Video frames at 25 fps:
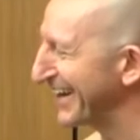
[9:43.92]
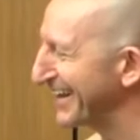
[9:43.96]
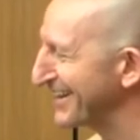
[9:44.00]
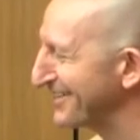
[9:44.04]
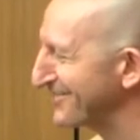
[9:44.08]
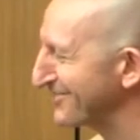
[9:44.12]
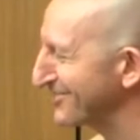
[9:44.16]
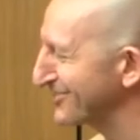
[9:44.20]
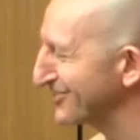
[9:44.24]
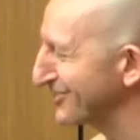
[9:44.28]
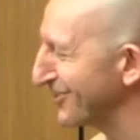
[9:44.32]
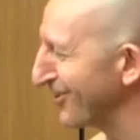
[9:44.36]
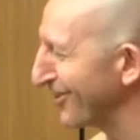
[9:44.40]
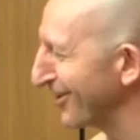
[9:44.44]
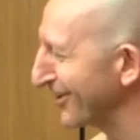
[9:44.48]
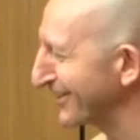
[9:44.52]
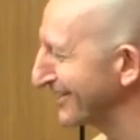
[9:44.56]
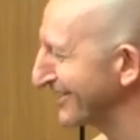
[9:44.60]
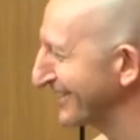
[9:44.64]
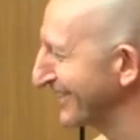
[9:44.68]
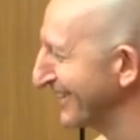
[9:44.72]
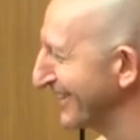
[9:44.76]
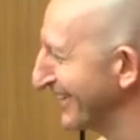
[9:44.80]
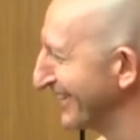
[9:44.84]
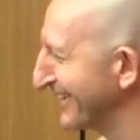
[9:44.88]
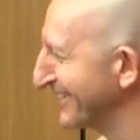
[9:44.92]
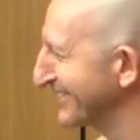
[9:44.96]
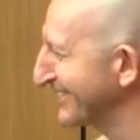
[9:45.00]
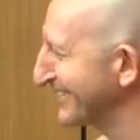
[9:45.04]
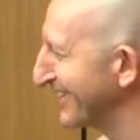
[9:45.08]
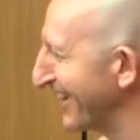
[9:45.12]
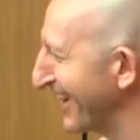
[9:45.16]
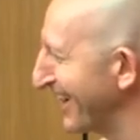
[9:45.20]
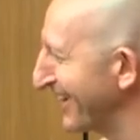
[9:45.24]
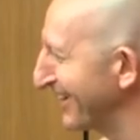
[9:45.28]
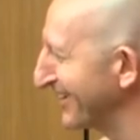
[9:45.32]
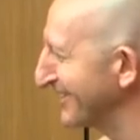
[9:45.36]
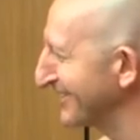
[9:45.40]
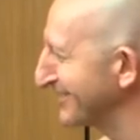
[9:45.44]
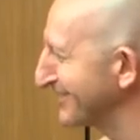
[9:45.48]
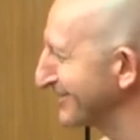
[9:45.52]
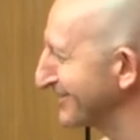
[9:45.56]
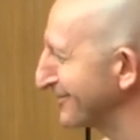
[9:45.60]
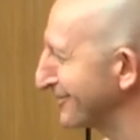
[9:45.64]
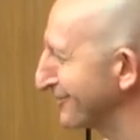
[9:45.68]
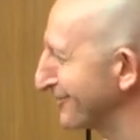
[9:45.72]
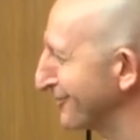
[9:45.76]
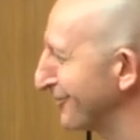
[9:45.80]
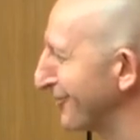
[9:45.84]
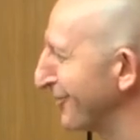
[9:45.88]
this kind of shocked
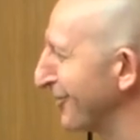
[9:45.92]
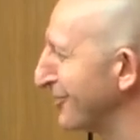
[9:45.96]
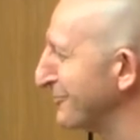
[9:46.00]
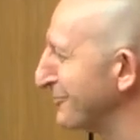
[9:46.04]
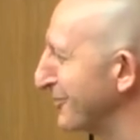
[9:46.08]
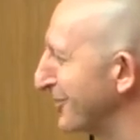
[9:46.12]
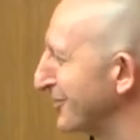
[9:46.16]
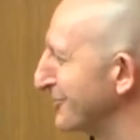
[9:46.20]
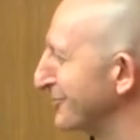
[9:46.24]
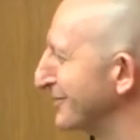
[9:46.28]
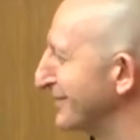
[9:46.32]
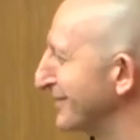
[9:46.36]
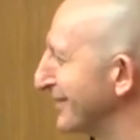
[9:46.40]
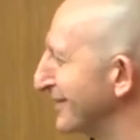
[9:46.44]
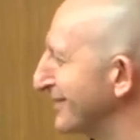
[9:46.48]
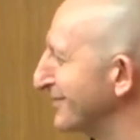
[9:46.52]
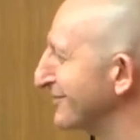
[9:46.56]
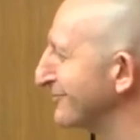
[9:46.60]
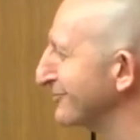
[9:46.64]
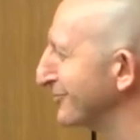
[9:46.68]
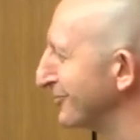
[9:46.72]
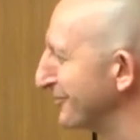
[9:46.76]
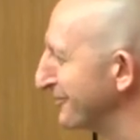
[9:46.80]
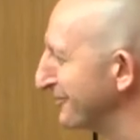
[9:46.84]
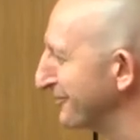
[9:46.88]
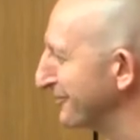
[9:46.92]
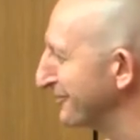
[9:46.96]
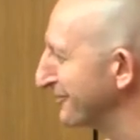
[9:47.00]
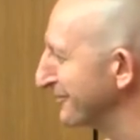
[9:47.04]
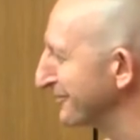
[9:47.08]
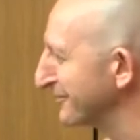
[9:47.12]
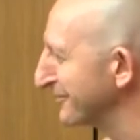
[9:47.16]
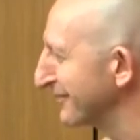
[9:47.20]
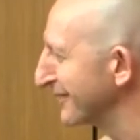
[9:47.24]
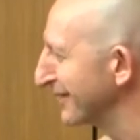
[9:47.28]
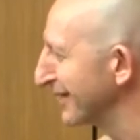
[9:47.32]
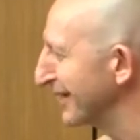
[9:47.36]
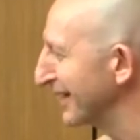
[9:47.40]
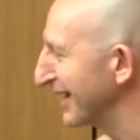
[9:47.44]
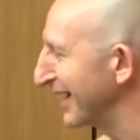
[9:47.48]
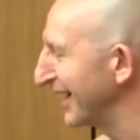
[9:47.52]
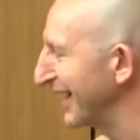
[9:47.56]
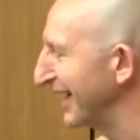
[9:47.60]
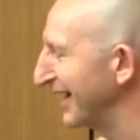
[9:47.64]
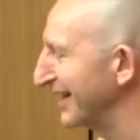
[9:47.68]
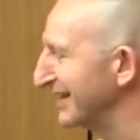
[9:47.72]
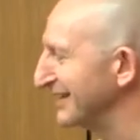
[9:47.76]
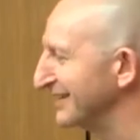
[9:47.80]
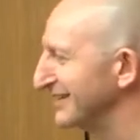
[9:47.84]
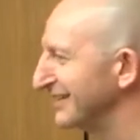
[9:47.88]
silence for a moment in the room.
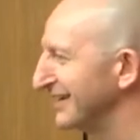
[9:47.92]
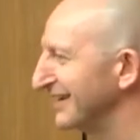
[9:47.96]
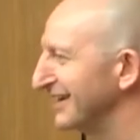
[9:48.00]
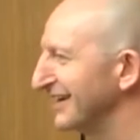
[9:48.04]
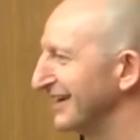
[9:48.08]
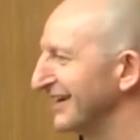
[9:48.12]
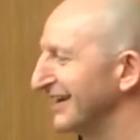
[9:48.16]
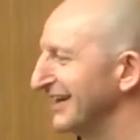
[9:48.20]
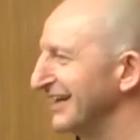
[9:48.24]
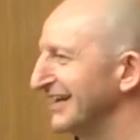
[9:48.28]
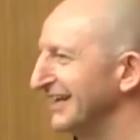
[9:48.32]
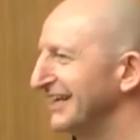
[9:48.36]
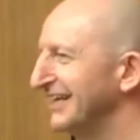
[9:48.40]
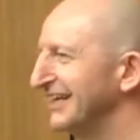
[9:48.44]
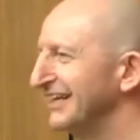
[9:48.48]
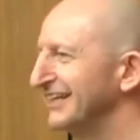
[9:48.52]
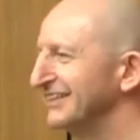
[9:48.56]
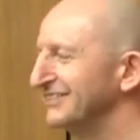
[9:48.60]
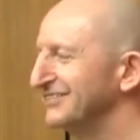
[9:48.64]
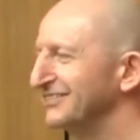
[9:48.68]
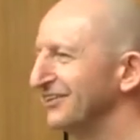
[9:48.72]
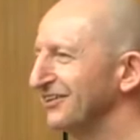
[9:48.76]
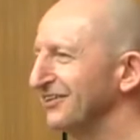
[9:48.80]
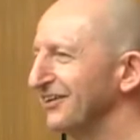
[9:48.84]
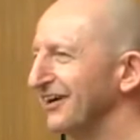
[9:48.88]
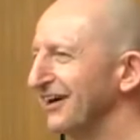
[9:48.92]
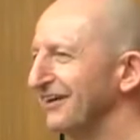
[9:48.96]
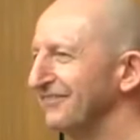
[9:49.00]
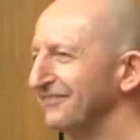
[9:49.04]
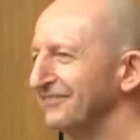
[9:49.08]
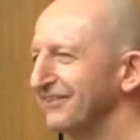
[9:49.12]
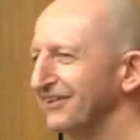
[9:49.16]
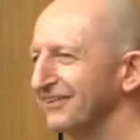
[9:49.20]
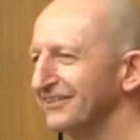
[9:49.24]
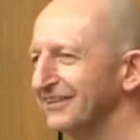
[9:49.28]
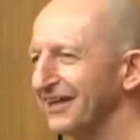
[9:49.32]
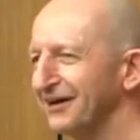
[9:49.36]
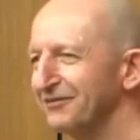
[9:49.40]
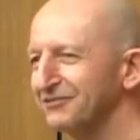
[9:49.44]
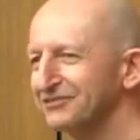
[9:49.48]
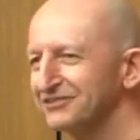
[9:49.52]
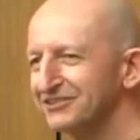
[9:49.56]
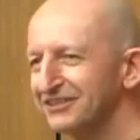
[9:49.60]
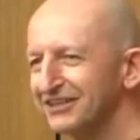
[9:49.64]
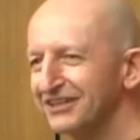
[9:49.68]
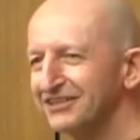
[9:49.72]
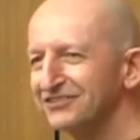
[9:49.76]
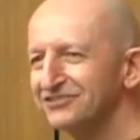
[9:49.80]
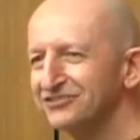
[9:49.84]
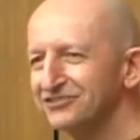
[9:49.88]
And uh, so I felt that
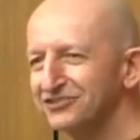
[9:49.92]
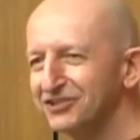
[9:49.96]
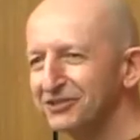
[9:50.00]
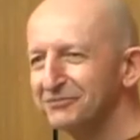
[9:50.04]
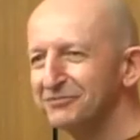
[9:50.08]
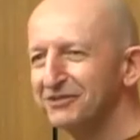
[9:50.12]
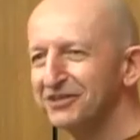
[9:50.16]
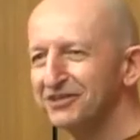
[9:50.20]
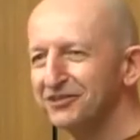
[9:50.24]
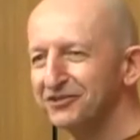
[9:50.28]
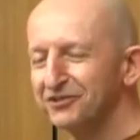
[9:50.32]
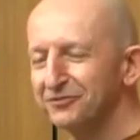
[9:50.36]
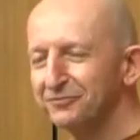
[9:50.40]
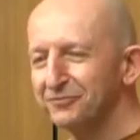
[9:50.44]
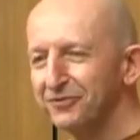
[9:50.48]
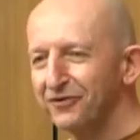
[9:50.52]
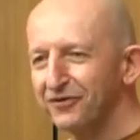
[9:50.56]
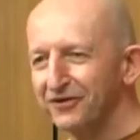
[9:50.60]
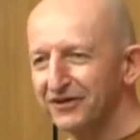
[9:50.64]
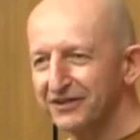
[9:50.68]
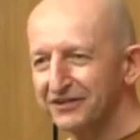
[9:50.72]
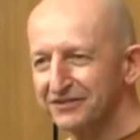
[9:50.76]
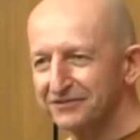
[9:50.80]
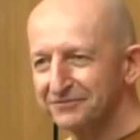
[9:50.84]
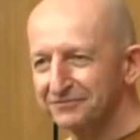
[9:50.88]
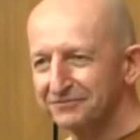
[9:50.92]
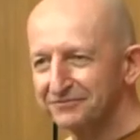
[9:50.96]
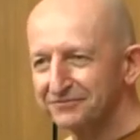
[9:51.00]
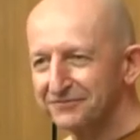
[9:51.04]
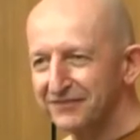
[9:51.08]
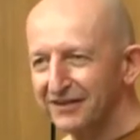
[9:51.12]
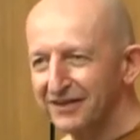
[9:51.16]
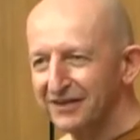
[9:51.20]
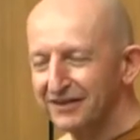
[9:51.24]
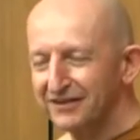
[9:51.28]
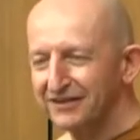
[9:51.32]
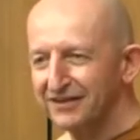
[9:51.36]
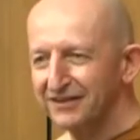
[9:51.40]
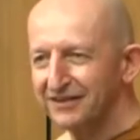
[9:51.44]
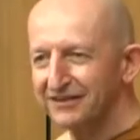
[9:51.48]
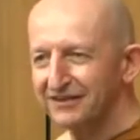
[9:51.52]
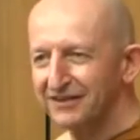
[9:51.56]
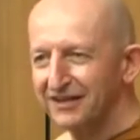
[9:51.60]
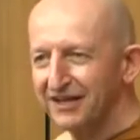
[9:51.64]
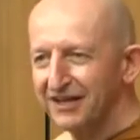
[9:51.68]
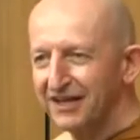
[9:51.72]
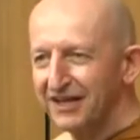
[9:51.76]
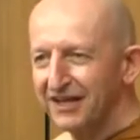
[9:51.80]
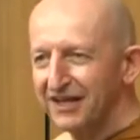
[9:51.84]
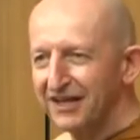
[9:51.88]
was an extremely good point
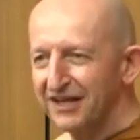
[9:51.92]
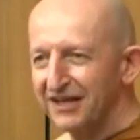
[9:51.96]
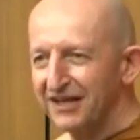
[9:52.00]
that